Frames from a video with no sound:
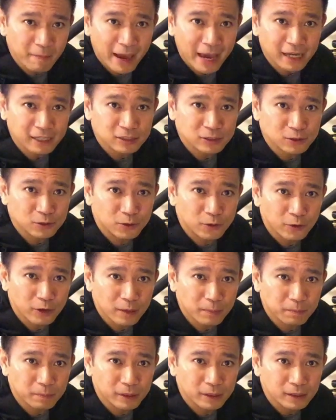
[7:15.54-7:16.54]
max
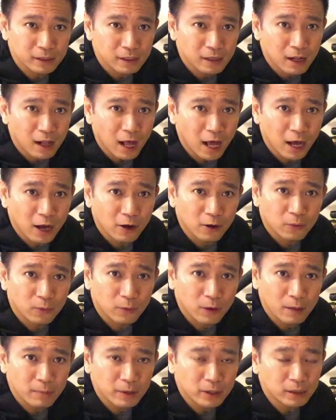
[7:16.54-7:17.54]
grip
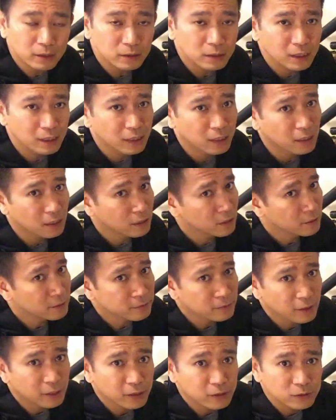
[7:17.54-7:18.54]
rubber.
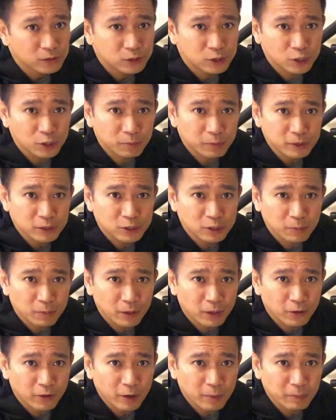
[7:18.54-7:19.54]

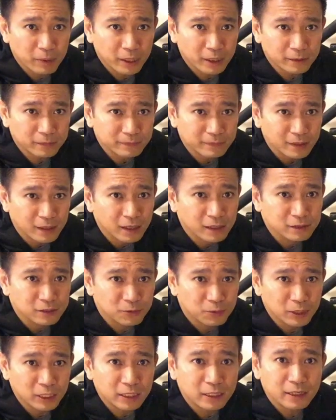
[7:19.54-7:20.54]
Super grippy. It's
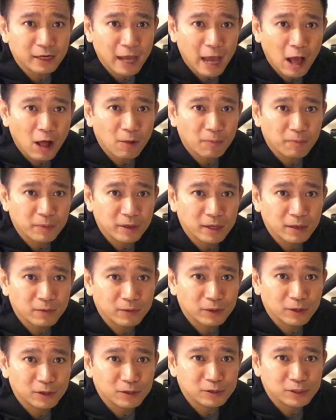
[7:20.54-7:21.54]
really going to help me
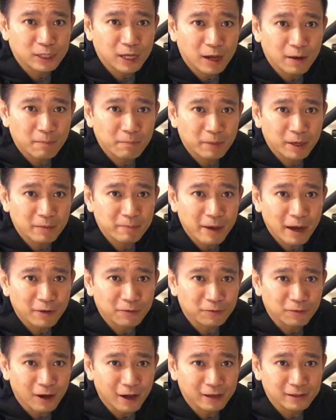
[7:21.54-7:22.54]
with those big
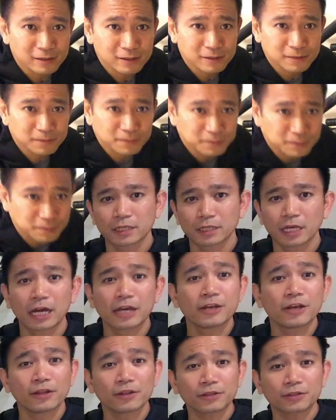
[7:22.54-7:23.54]
mountain rides.
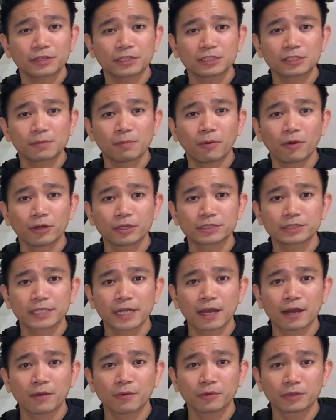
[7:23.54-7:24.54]
Another thing to point
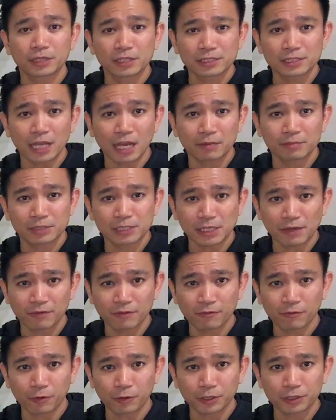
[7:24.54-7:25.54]
out with these ibis
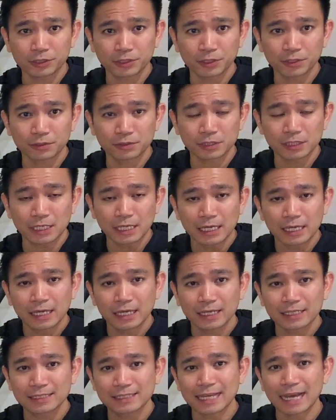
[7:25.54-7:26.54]
742s
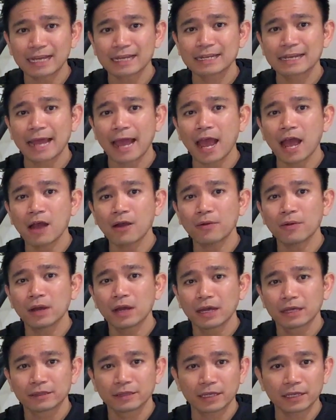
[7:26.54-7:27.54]
is that now
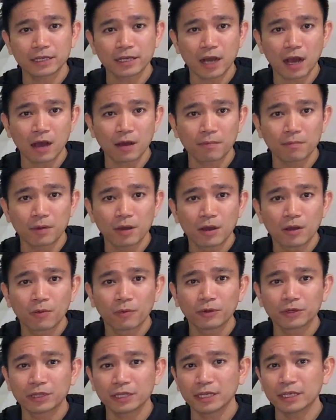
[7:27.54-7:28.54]
they come
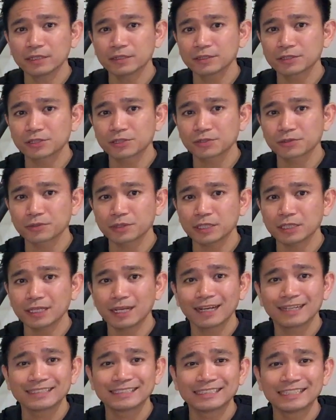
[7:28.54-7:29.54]
with Industry
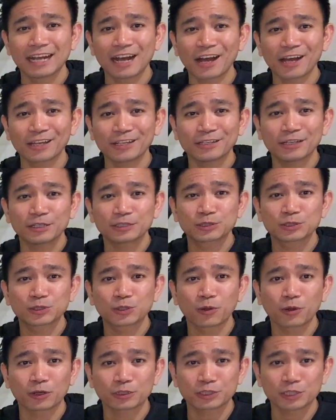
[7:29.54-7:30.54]
9
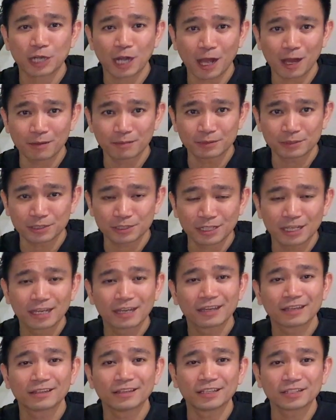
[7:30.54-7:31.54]
torch hubs.
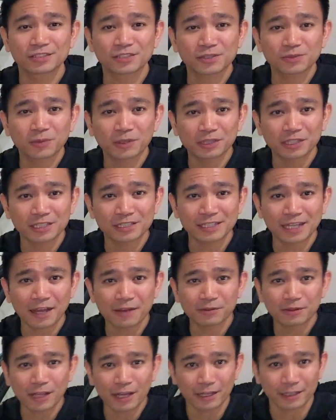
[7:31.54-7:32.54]
This is what they
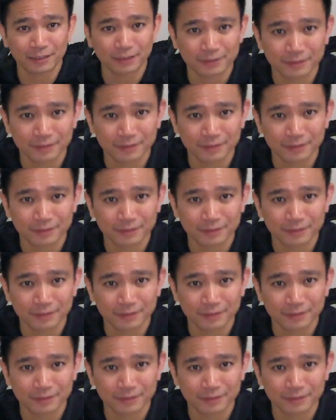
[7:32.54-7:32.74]
sound like.